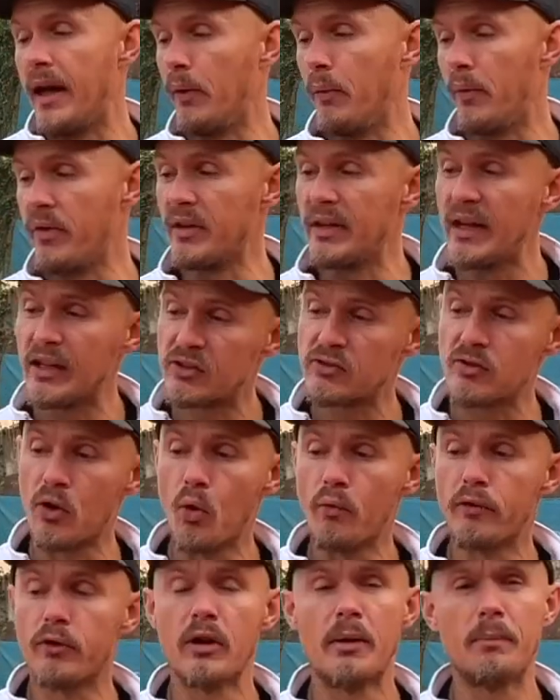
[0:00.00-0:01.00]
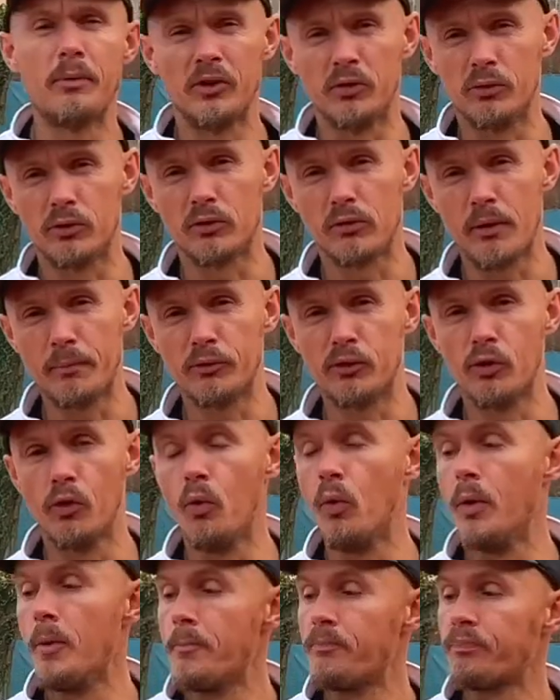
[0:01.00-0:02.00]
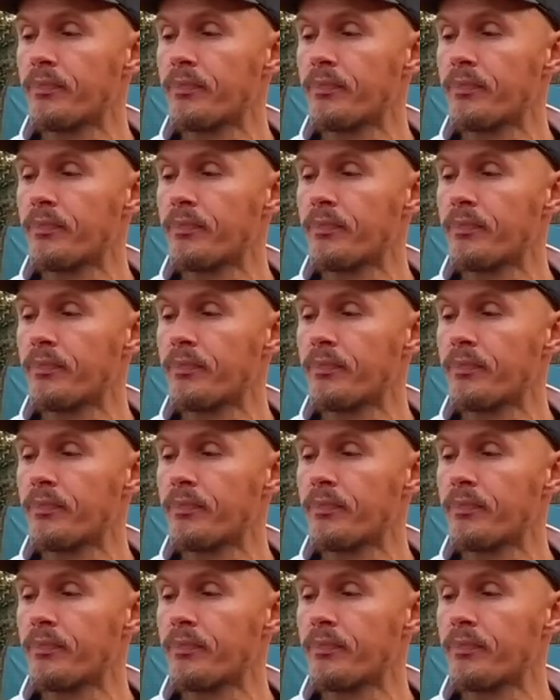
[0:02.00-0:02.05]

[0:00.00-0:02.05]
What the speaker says: with an extra overgrip because it's grip 2